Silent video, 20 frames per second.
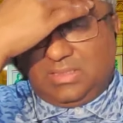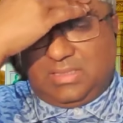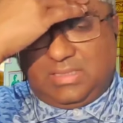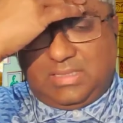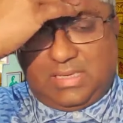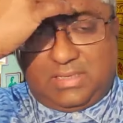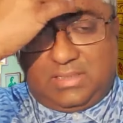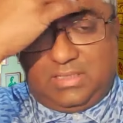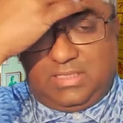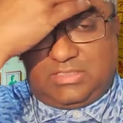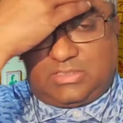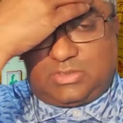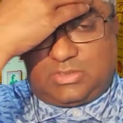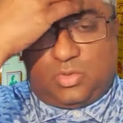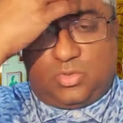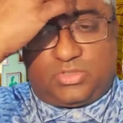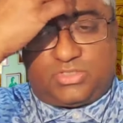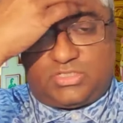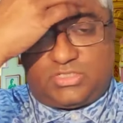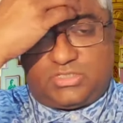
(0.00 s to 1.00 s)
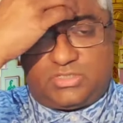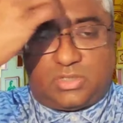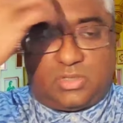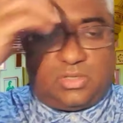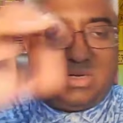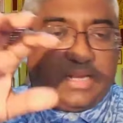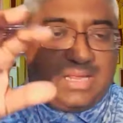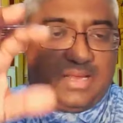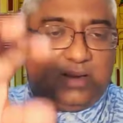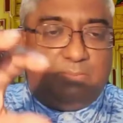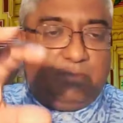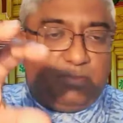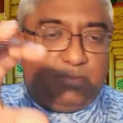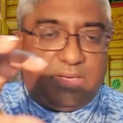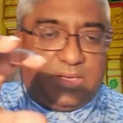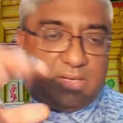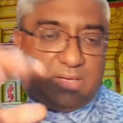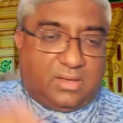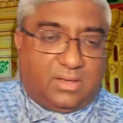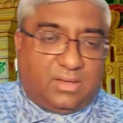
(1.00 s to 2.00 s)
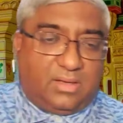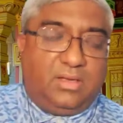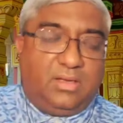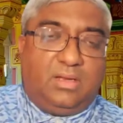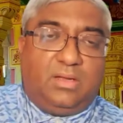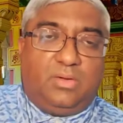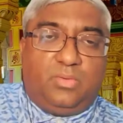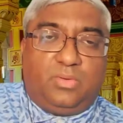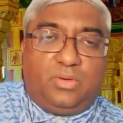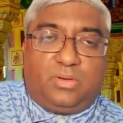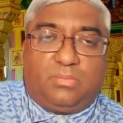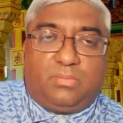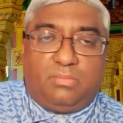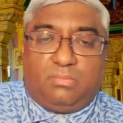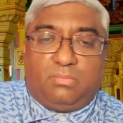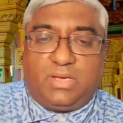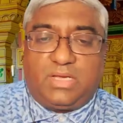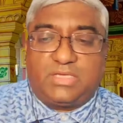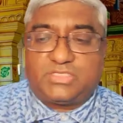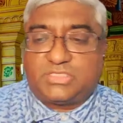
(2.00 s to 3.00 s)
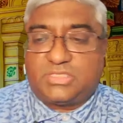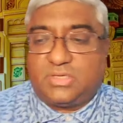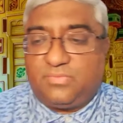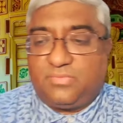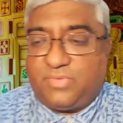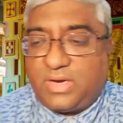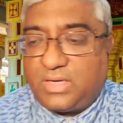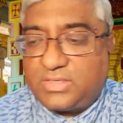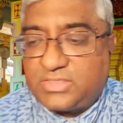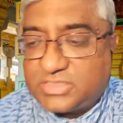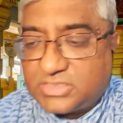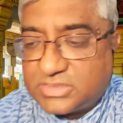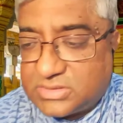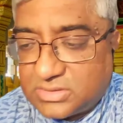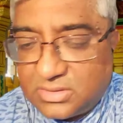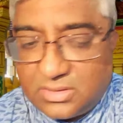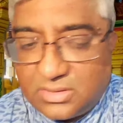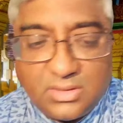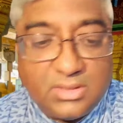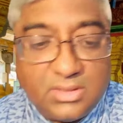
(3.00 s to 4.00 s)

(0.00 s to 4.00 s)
that these courses are all embedded in our Master of Arts